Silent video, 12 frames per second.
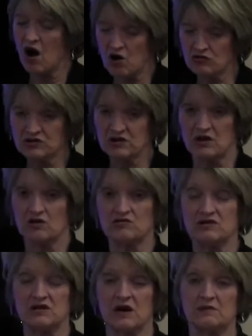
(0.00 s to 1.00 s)

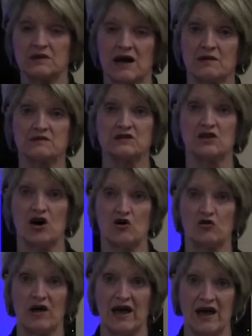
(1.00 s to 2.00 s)
also sometimes
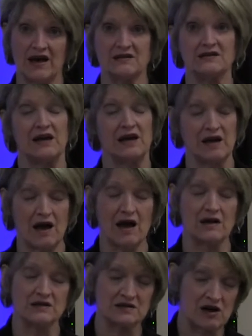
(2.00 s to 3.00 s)
known as
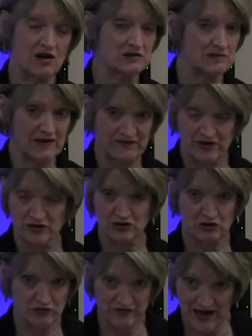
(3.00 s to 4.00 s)
incontinence caused by
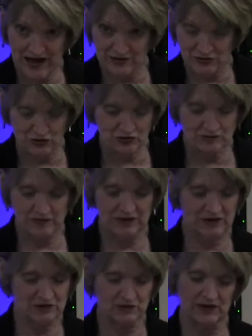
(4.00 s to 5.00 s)
functional factors,
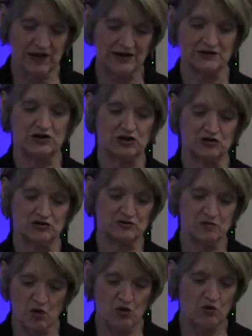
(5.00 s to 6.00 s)
because we like to
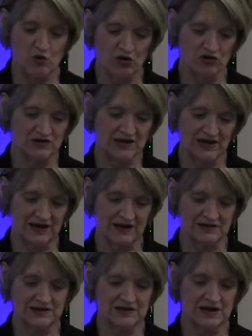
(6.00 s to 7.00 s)
use more words, I
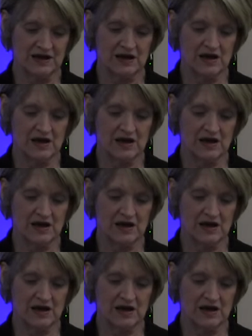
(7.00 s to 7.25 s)
guess,